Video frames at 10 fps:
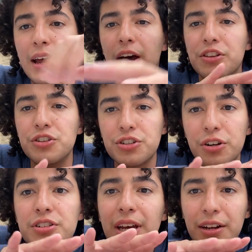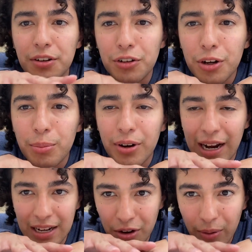And the shirts, I don't know, but
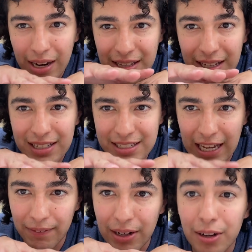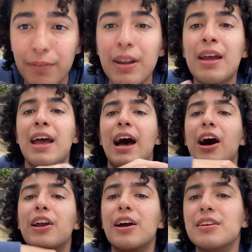I know I did save a lot.
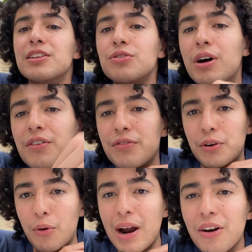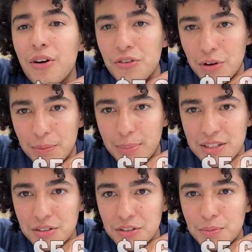I got this one for 100
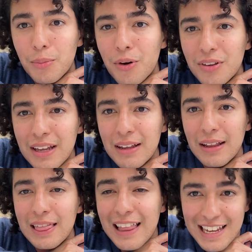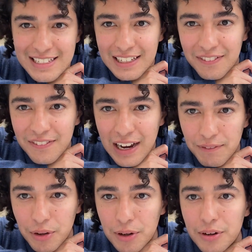pesos, less than
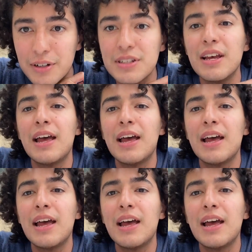$5.